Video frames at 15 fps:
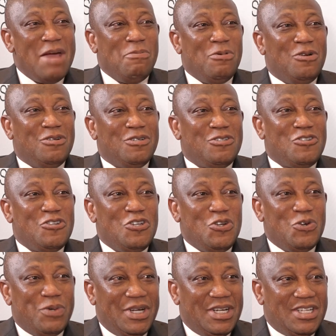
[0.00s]
able to
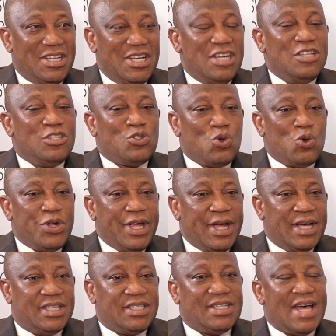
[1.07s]
do it. So
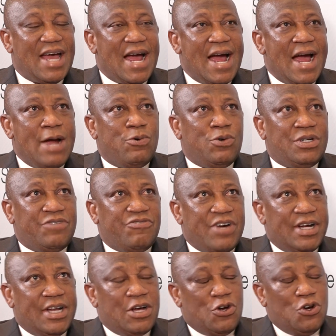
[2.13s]
yes, I would
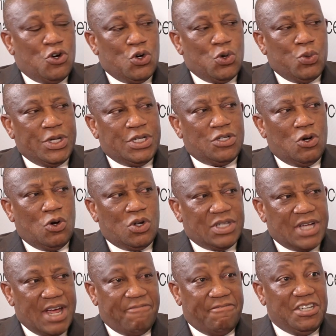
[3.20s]
rather go with all
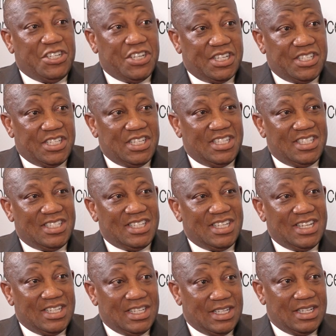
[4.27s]
the efficiencies
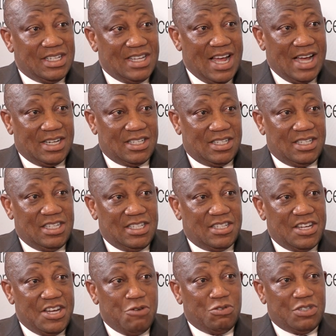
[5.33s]
that
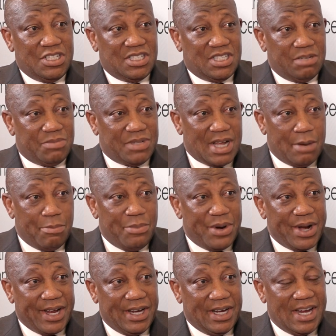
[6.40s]
these new systems are
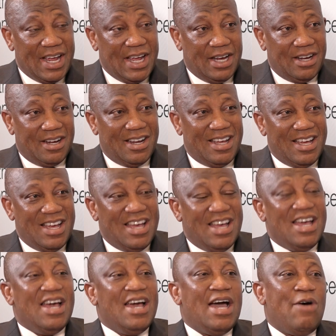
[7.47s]
bringing in.
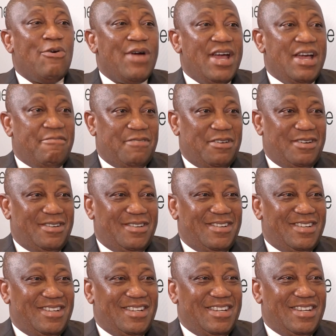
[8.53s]
However,
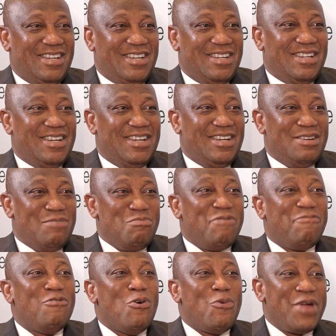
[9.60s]

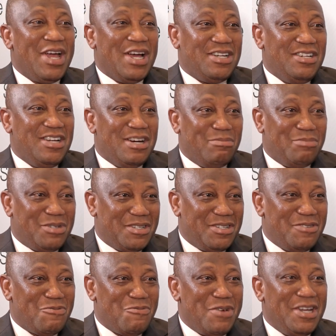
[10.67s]
before we adopt,
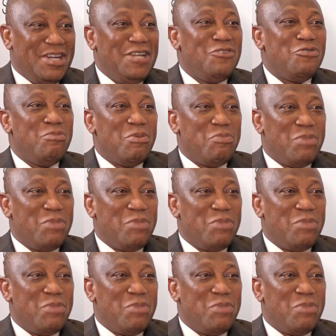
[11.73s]
we need to be